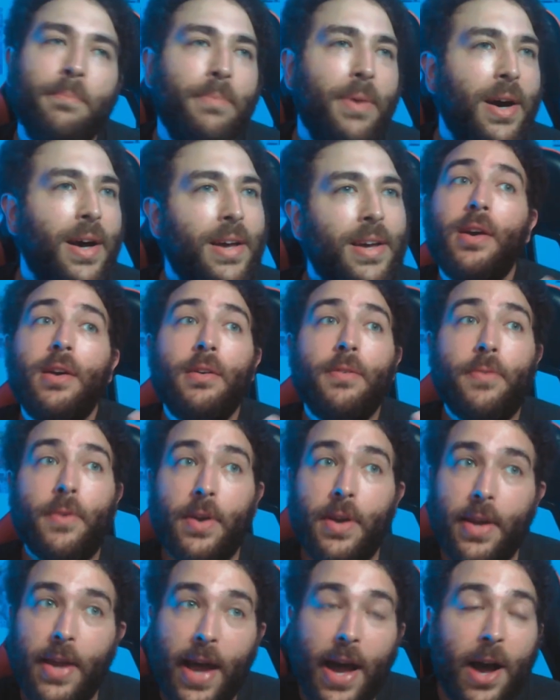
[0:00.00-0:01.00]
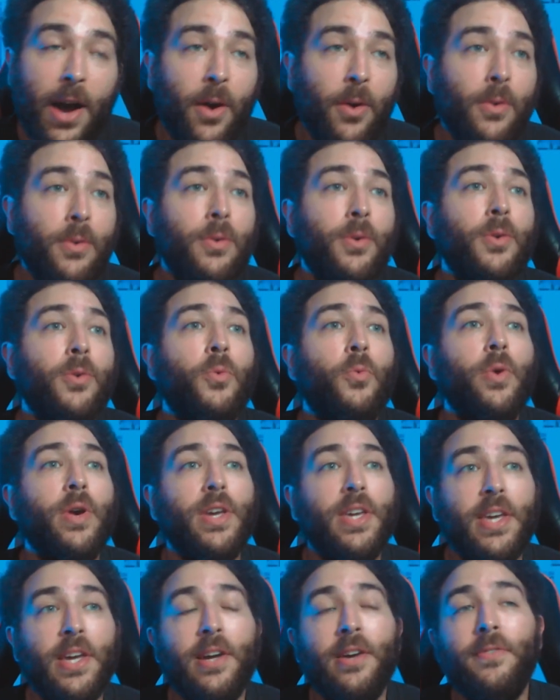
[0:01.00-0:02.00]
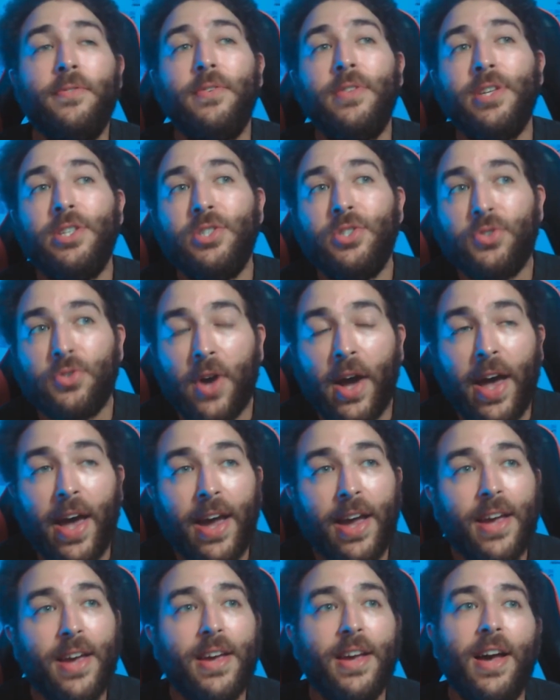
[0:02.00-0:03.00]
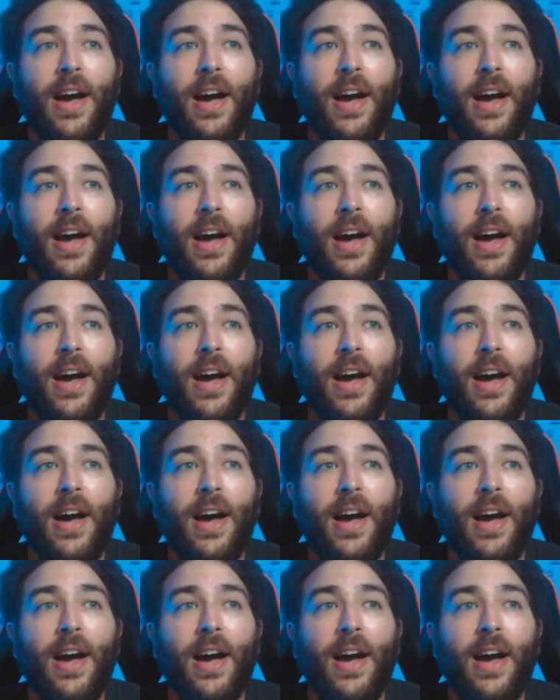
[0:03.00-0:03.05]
But for now, we're here for the track.